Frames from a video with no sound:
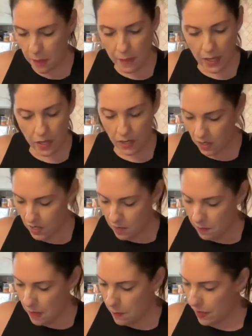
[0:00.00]
I'll
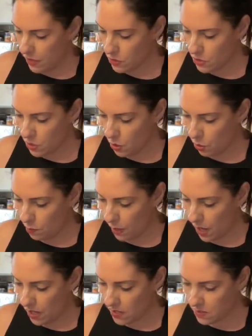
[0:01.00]
use the whole
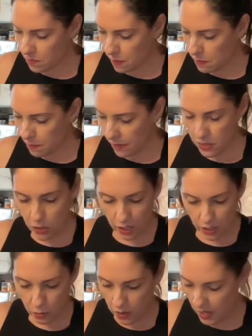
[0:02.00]
box. Maybe my
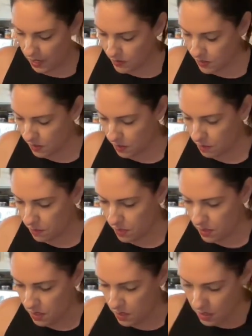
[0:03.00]
daughter will have some
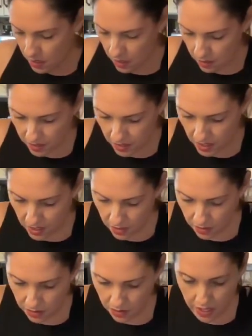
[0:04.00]
of
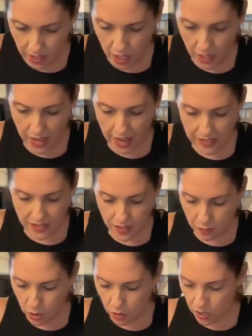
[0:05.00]
these, and I'll add
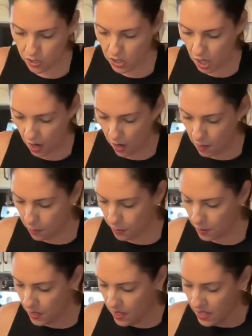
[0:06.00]
some to the top
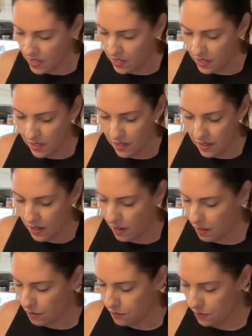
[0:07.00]

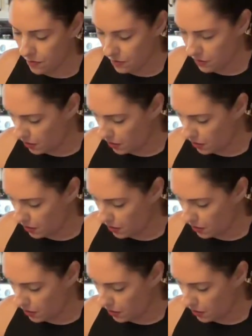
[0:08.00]
of the.